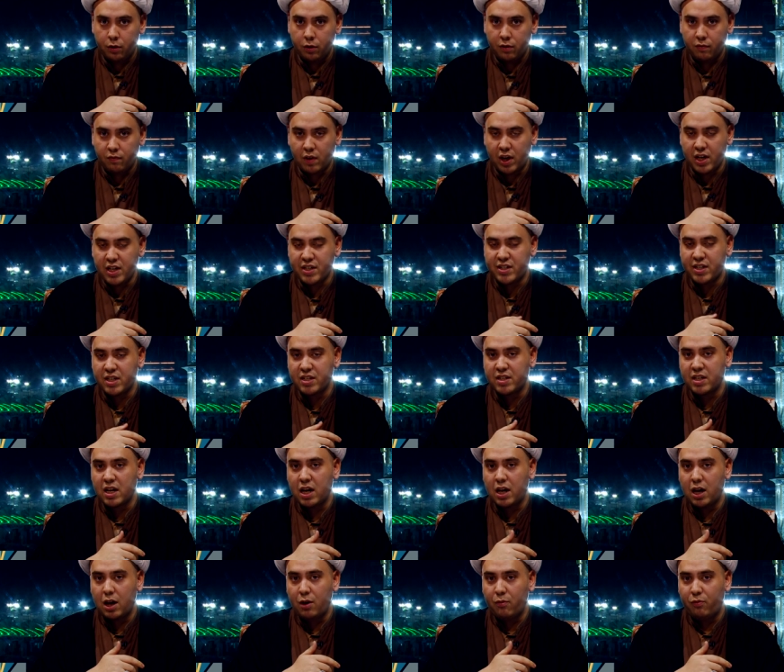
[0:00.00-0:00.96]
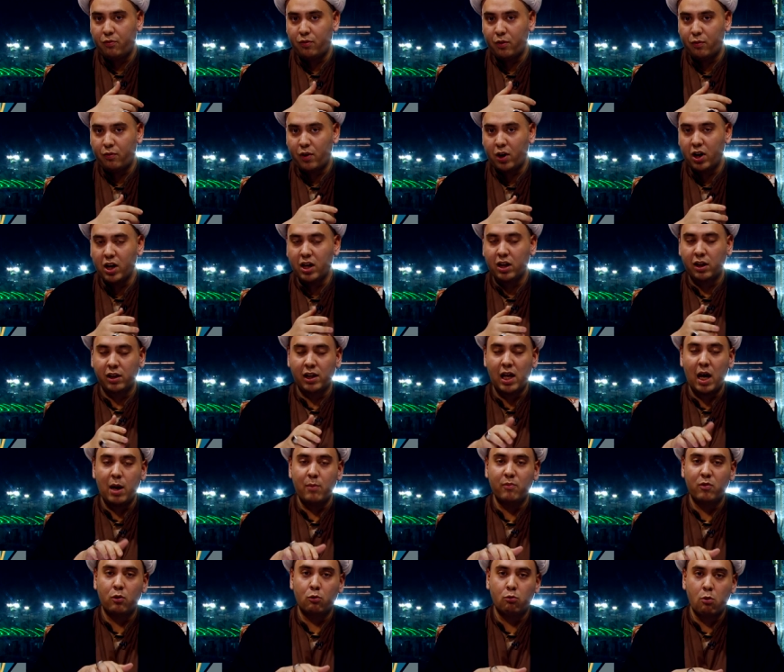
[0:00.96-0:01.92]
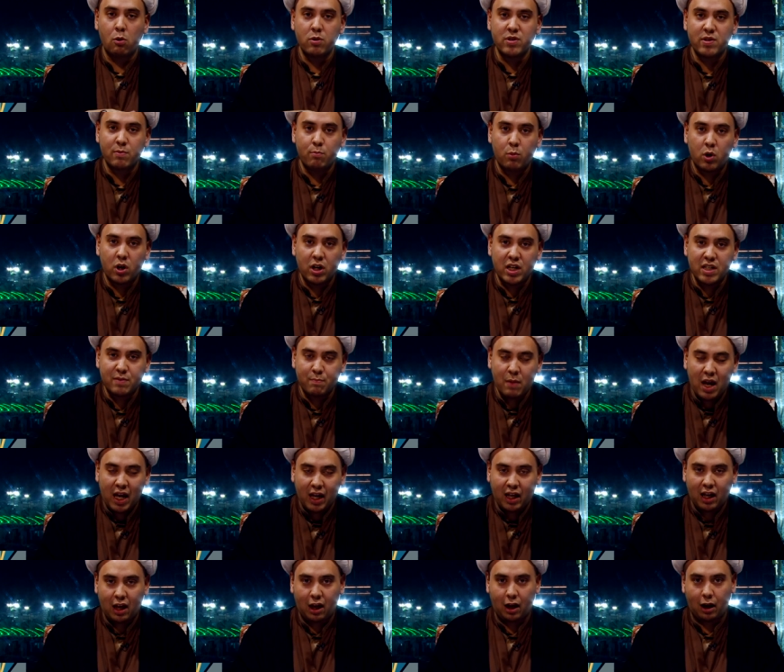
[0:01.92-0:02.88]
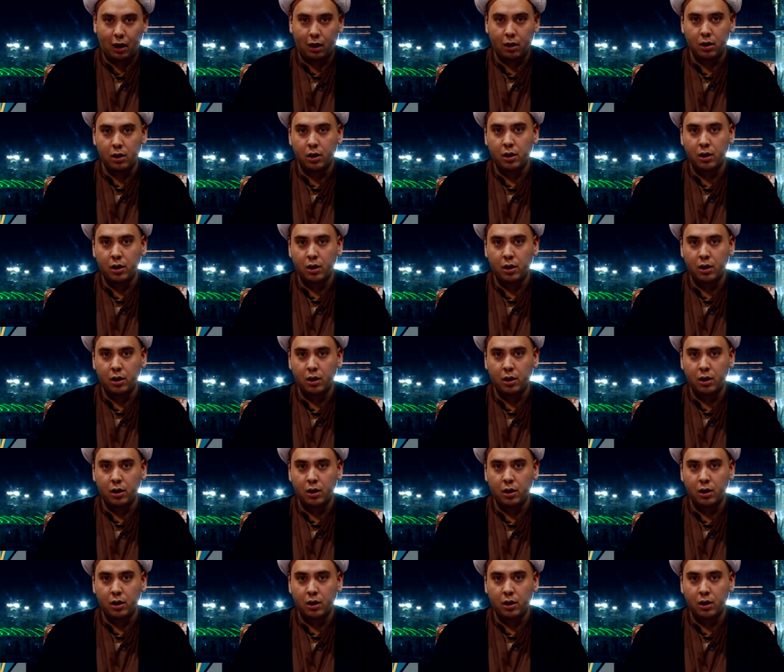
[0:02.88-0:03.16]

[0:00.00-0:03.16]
that is to say, if the very claim that Rosenberg is making